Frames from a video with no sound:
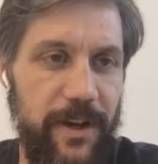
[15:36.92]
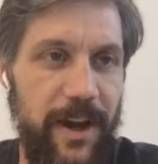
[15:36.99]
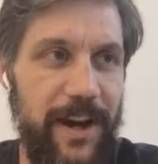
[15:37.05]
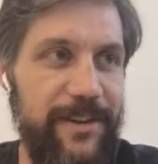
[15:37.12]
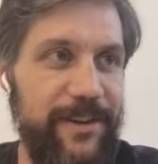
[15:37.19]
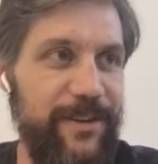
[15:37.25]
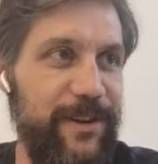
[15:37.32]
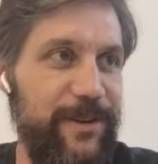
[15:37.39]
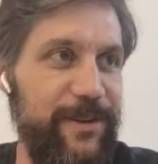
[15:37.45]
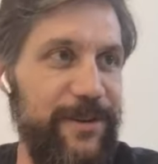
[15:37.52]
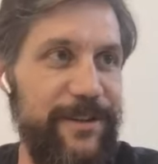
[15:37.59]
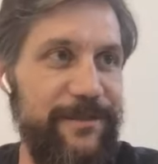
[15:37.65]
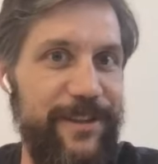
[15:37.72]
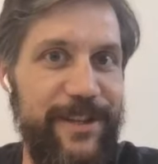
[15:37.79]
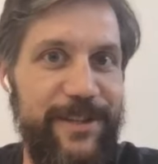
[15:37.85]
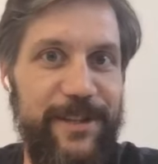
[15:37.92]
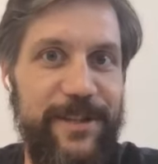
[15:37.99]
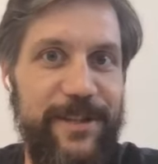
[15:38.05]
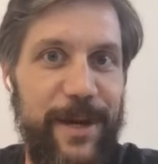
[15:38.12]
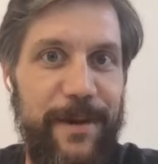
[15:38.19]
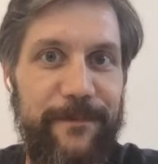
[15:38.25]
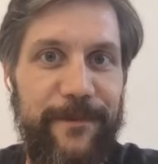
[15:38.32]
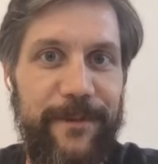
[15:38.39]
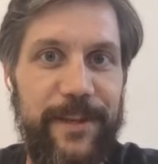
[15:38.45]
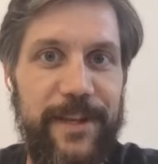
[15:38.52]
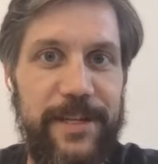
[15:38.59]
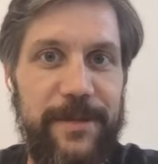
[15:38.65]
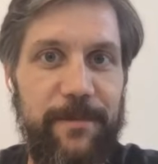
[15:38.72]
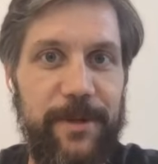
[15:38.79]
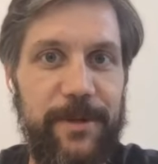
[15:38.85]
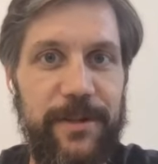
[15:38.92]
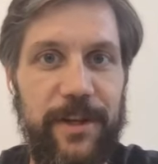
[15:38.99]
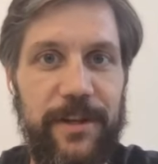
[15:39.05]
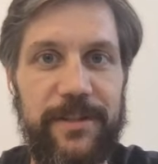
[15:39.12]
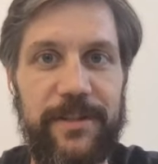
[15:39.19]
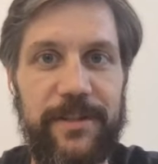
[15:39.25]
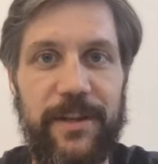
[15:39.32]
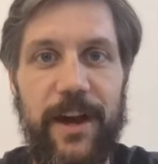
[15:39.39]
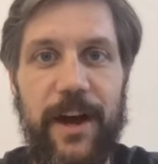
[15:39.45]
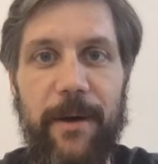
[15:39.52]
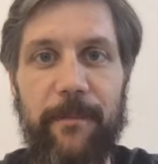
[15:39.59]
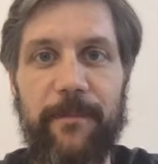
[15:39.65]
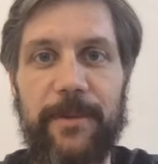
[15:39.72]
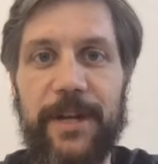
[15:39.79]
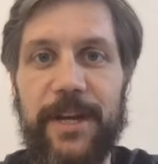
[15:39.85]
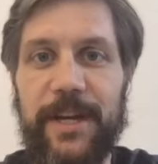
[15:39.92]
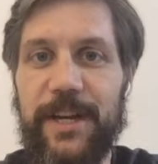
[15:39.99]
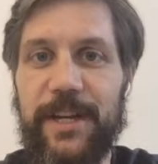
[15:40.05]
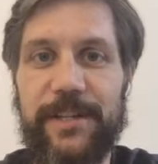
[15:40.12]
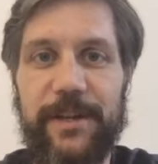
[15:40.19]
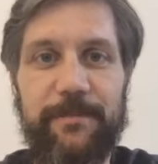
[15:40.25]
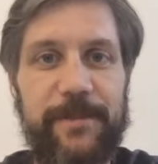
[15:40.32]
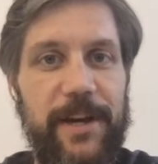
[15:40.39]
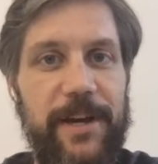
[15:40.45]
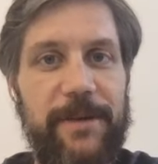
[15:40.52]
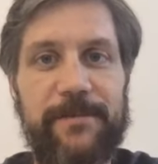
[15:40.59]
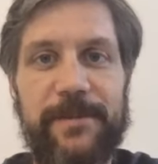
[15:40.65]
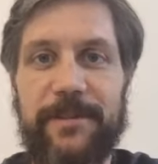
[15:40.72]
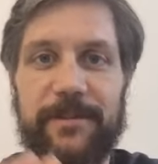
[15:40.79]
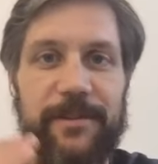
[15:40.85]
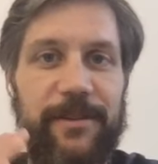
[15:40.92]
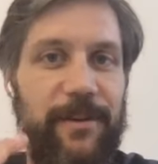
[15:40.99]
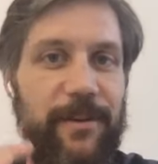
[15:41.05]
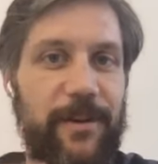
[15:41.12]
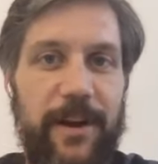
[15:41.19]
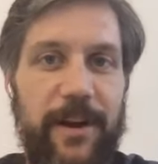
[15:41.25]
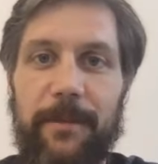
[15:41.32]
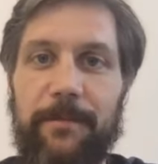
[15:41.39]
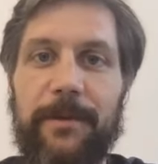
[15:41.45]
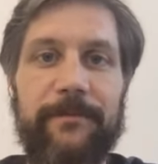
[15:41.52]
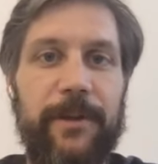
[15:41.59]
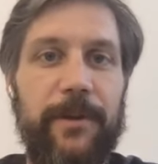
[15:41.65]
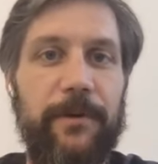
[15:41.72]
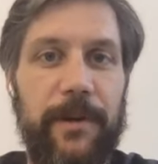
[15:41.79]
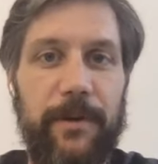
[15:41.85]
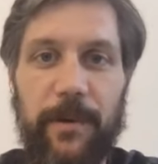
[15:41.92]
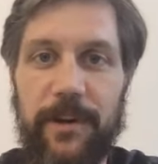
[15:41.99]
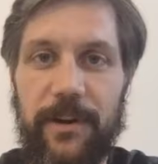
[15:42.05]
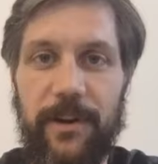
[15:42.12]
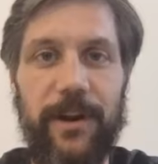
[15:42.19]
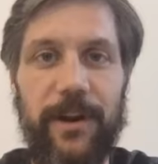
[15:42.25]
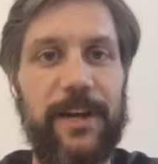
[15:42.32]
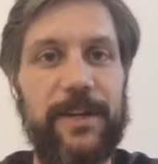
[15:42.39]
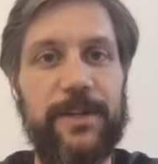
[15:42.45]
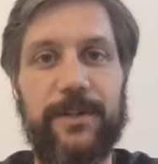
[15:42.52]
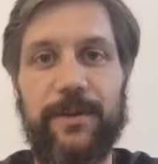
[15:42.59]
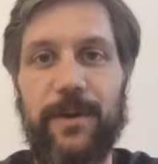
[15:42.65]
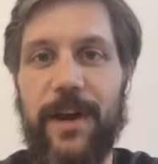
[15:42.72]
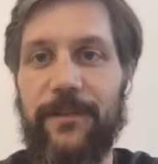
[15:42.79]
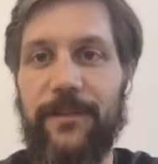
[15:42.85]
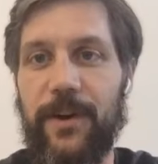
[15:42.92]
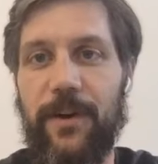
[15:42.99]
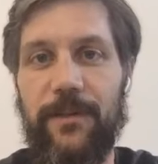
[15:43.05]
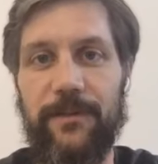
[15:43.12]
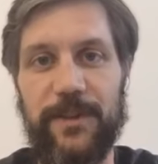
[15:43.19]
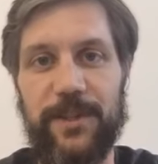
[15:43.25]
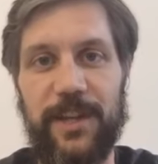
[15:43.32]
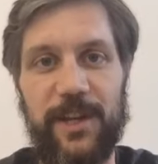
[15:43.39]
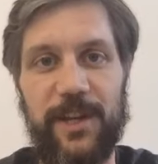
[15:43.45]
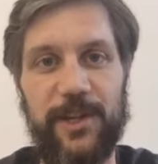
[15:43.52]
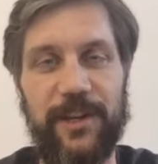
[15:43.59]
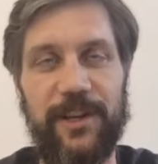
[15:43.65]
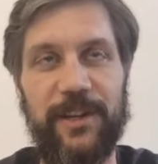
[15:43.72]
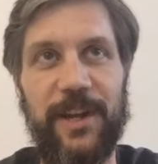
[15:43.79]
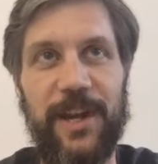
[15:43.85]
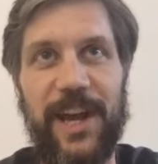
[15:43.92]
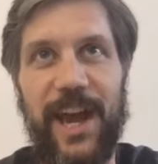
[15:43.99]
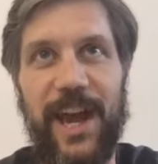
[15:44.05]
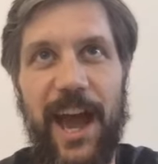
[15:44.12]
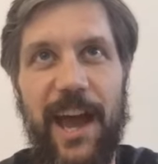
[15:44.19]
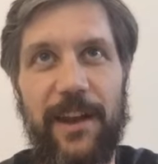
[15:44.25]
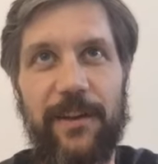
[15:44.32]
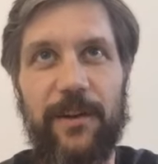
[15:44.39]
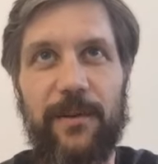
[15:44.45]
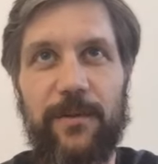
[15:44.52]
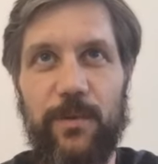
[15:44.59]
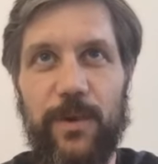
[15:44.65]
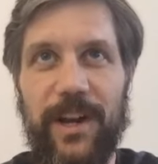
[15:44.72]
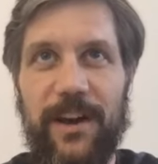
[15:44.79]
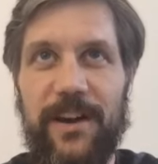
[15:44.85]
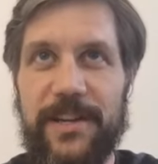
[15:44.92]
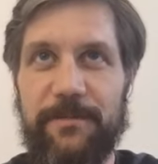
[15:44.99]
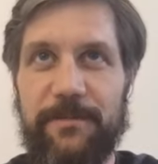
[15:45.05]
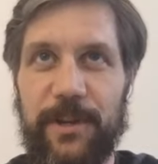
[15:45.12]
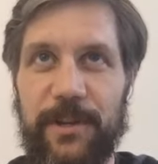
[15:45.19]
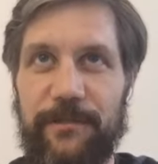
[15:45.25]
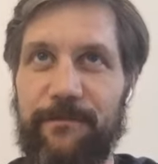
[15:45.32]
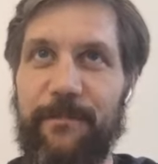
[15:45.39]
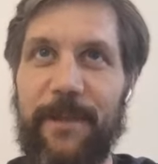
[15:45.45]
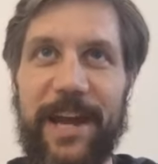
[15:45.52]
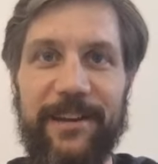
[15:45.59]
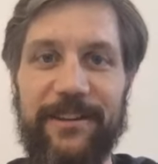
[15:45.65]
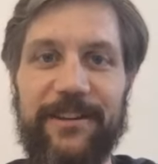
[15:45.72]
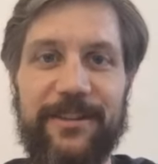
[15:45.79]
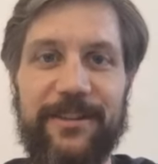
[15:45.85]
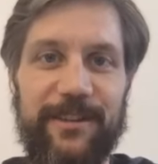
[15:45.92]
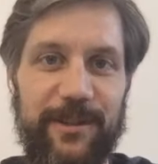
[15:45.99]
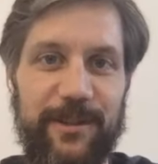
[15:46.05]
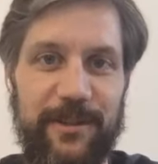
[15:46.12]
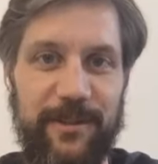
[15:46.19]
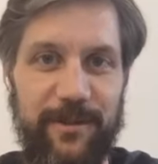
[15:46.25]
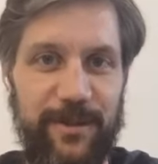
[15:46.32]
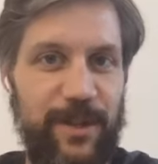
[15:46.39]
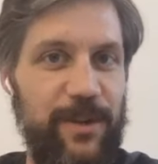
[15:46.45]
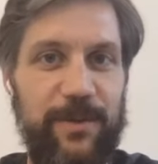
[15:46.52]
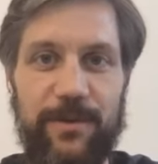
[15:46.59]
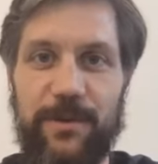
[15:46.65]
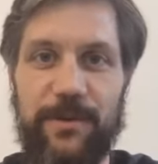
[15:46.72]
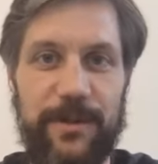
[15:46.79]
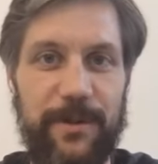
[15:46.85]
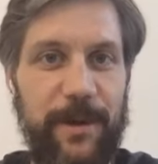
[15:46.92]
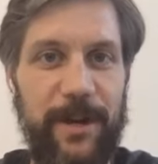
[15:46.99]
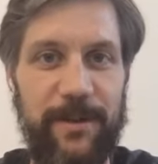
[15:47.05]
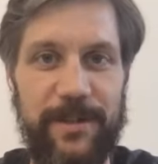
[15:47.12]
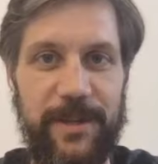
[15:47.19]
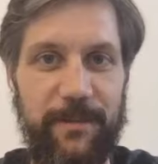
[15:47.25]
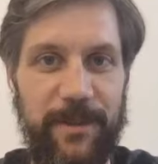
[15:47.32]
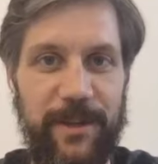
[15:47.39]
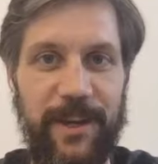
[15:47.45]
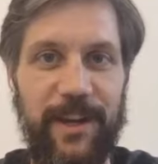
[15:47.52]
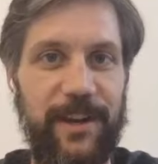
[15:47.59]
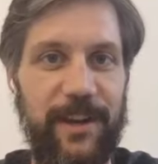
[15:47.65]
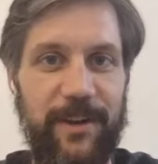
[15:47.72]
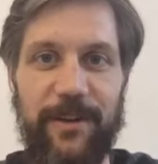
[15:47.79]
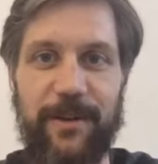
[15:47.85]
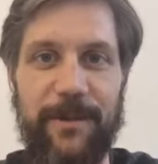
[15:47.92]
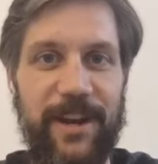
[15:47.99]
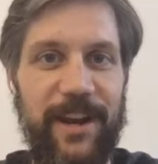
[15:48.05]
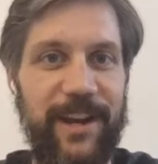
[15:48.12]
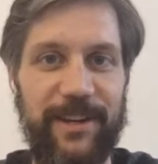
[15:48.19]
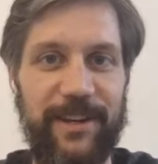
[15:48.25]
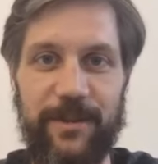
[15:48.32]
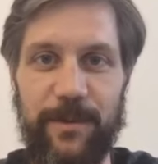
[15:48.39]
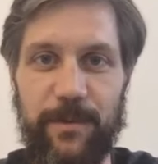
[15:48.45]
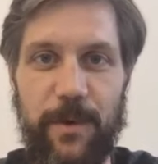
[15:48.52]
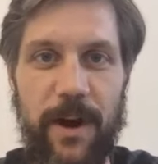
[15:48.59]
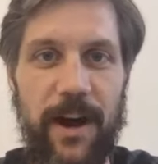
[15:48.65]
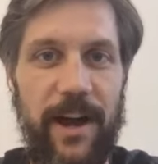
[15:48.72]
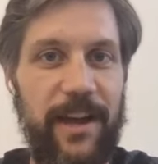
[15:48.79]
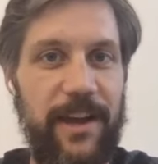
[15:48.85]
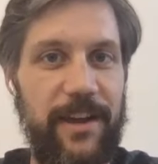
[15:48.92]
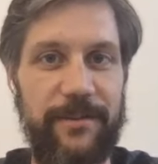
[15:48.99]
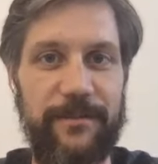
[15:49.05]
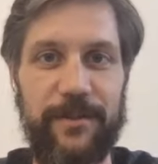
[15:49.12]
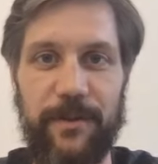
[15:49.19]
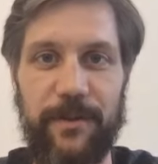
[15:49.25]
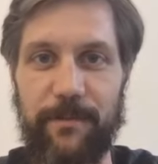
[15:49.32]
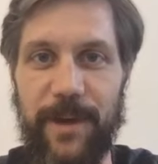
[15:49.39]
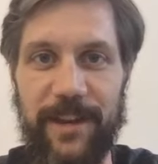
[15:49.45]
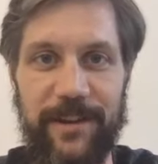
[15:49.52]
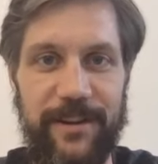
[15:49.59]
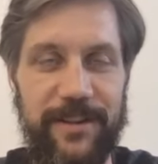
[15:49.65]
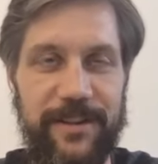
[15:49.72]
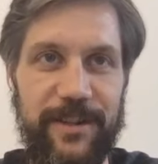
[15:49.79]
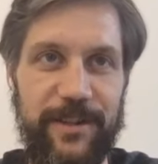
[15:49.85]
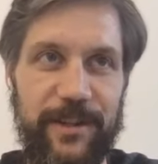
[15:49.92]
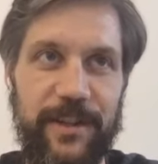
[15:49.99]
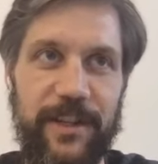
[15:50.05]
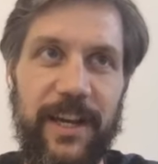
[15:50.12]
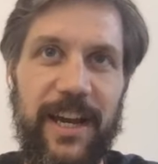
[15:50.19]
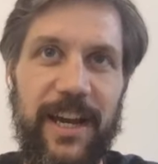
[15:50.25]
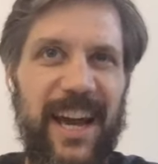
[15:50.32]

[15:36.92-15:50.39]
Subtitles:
I don't know if there's a term for this, but just sometimes a couple of you are in one location, you have a conversation, and you don't realize, but you've made a decision. So you talked about something and it could have been X or Y, and you've sort of made a decision.